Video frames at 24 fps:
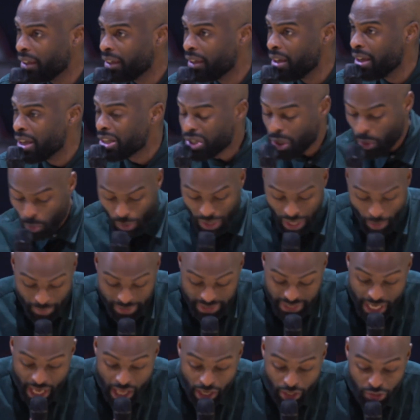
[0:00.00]
So what I'm
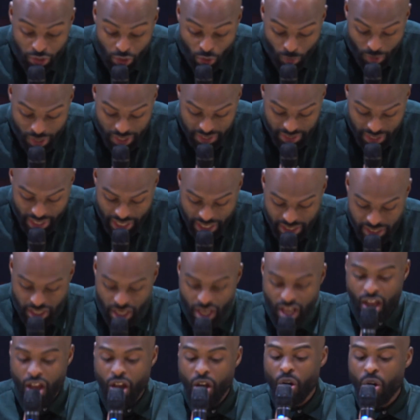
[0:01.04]
telling you is this,
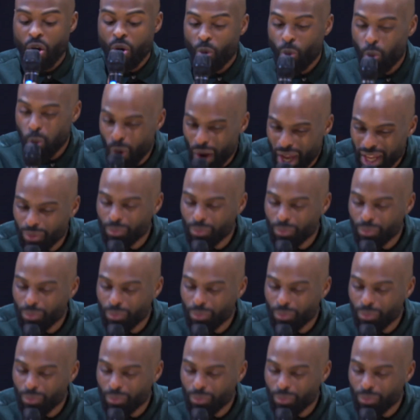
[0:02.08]
when